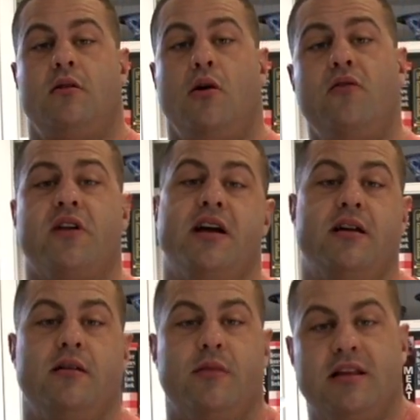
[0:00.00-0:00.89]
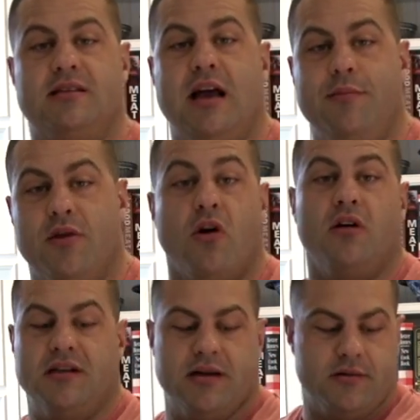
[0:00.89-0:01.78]
overdone by the time they're
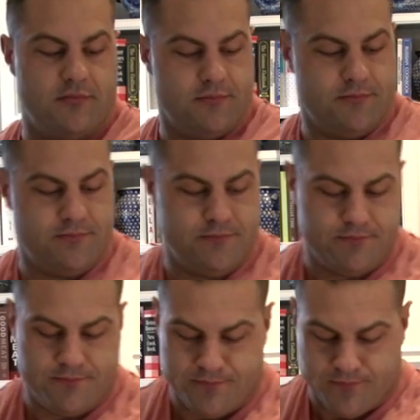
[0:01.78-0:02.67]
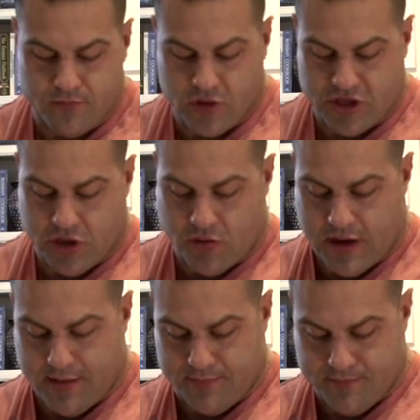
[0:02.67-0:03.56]
all done, which you don't
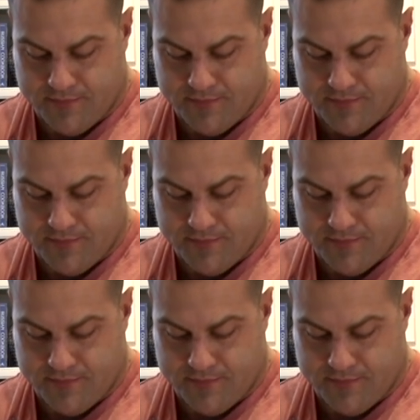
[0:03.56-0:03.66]
want,